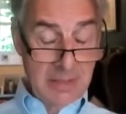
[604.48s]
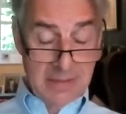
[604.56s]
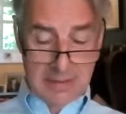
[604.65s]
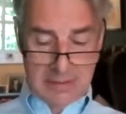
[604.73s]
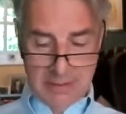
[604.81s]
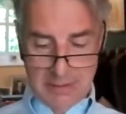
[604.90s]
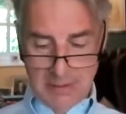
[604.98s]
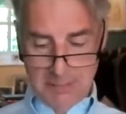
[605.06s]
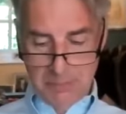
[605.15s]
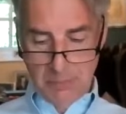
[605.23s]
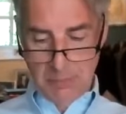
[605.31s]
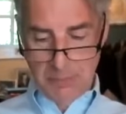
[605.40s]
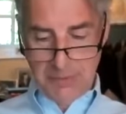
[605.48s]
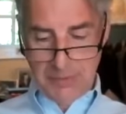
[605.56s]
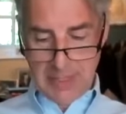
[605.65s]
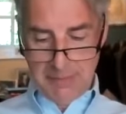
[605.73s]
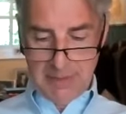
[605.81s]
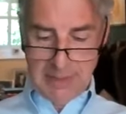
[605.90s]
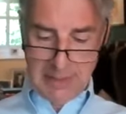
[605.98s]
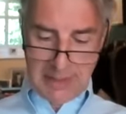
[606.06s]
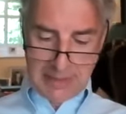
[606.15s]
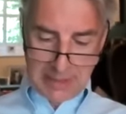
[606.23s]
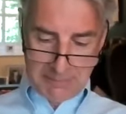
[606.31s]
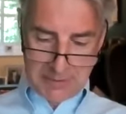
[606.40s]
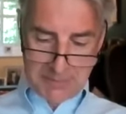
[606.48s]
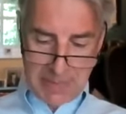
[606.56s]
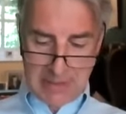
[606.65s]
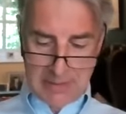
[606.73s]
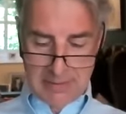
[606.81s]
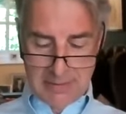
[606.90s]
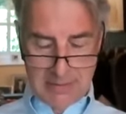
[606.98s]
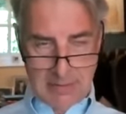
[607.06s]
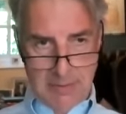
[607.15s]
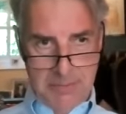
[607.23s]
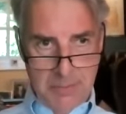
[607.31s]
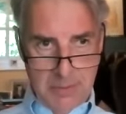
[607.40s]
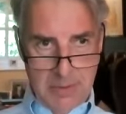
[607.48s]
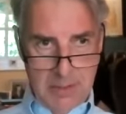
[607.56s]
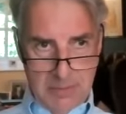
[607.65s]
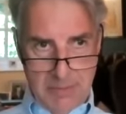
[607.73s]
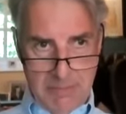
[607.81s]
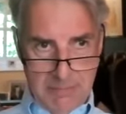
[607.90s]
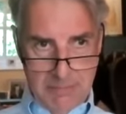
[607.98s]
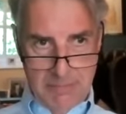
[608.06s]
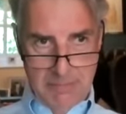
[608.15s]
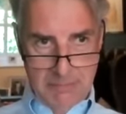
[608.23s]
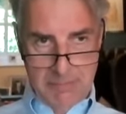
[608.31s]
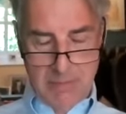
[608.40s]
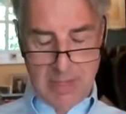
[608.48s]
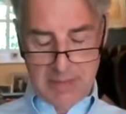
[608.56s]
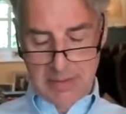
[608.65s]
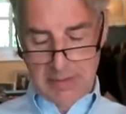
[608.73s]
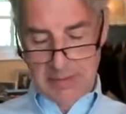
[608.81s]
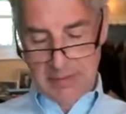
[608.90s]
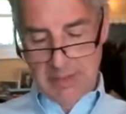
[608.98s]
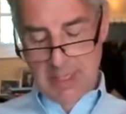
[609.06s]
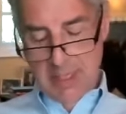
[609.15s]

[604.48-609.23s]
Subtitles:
as a sort of broad theme, and it comes back to some of the points you were raising in